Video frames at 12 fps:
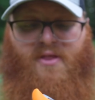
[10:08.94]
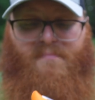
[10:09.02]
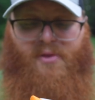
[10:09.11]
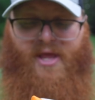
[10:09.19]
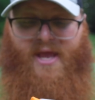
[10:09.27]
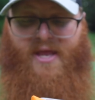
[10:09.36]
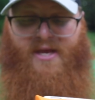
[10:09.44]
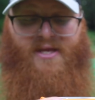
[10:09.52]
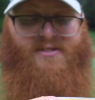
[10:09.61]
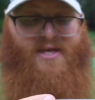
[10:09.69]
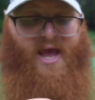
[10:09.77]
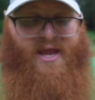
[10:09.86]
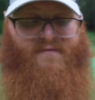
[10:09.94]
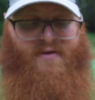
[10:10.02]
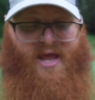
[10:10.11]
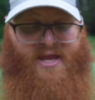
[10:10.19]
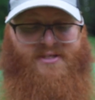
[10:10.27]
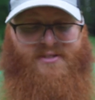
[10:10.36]
of the blade is kind of
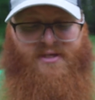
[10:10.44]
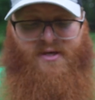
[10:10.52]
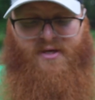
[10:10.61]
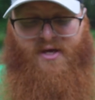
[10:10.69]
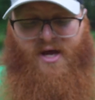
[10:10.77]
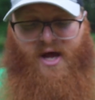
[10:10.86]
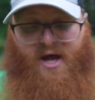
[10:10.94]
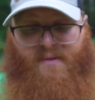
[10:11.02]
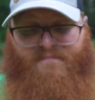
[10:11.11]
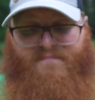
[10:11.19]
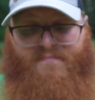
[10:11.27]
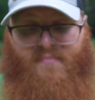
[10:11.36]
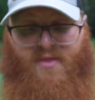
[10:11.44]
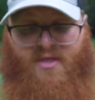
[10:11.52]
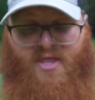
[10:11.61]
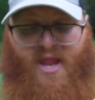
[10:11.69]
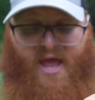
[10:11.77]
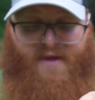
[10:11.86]
nice.
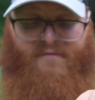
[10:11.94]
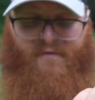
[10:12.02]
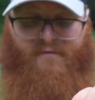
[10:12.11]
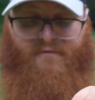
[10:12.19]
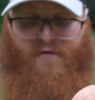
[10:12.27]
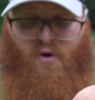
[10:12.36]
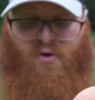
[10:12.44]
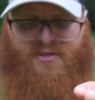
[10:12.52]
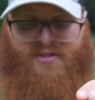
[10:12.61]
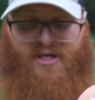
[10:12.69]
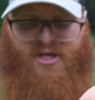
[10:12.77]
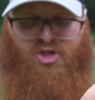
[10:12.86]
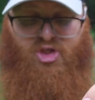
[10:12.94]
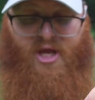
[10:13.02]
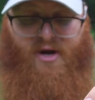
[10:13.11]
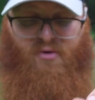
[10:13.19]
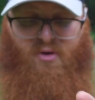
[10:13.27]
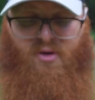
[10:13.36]
Knife folks in
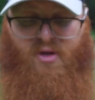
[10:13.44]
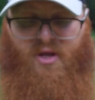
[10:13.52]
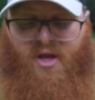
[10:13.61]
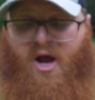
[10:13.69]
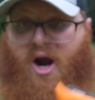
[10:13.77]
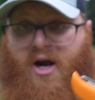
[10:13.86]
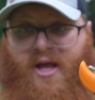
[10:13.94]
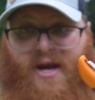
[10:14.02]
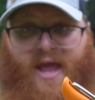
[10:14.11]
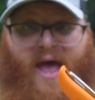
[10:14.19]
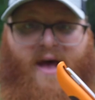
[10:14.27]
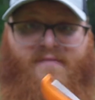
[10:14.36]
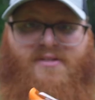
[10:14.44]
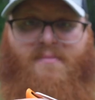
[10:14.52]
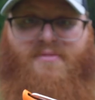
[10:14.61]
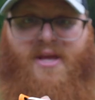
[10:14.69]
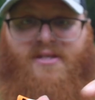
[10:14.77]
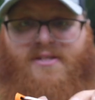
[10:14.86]
general are going to have some
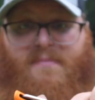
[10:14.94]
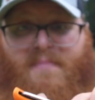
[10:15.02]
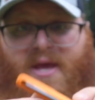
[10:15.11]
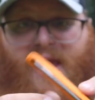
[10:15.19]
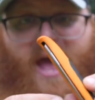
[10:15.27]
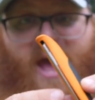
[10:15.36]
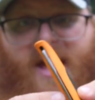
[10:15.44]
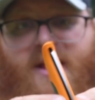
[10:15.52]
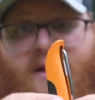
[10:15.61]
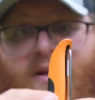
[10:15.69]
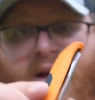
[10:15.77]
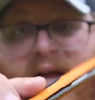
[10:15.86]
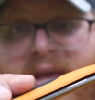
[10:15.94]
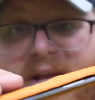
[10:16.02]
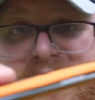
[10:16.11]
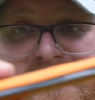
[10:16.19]
things to pick at. You can